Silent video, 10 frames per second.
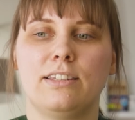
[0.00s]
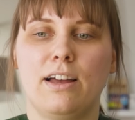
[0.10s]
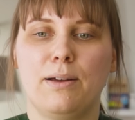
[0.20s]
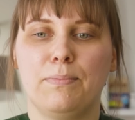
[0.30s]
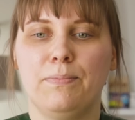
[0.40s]

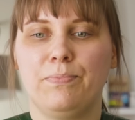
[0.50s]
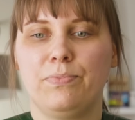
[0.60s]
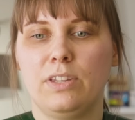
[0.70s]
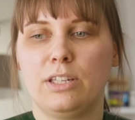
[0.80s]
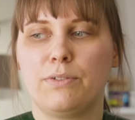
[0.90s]

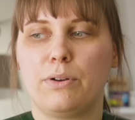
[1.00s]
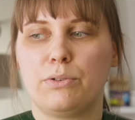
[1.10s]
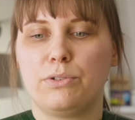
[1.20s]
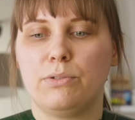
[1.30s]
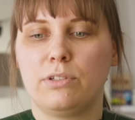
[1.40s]

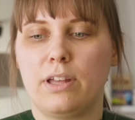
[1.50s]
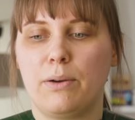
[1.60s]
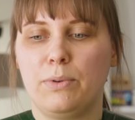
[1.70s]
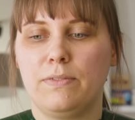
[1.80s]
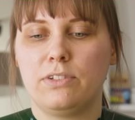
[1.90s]
photo shoots
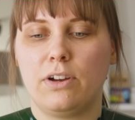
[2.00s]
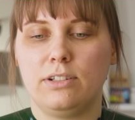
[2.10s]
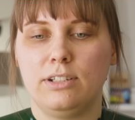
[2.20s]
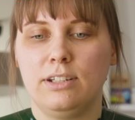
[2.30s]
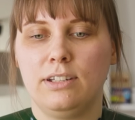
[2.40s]
that we've
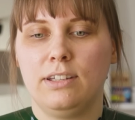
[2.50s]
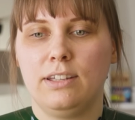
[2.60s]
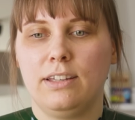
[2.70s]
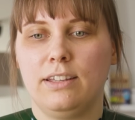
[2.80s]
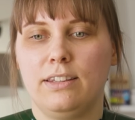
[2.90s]
done,
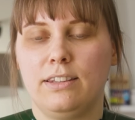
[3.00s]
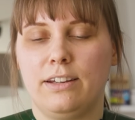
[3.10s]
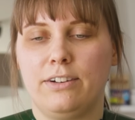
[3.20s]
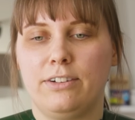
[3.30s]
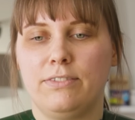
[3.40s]

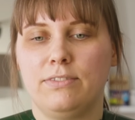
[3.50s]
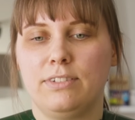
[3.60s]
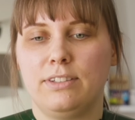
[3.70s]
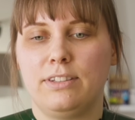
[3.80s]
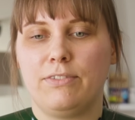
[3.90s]
they're
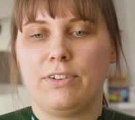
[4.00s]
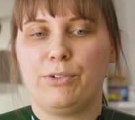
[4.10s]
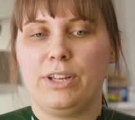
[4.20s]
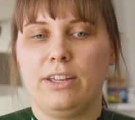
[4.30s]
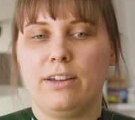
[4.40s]

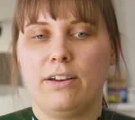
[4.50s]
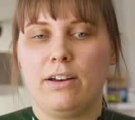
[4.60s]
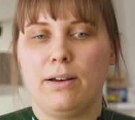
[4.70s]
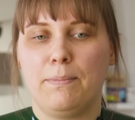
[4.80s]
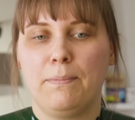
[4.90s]
very
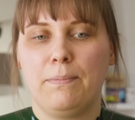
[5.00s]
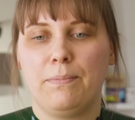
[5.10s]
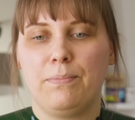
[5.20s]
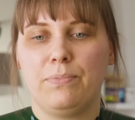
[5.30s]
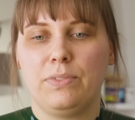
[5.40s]

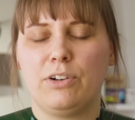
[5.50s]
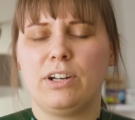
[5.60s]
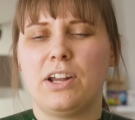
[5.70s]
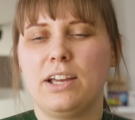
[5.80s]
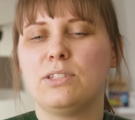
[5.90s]
they're
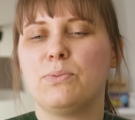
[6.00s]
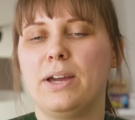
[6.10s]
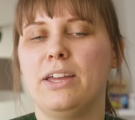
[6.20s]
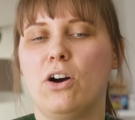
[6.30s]
a nice way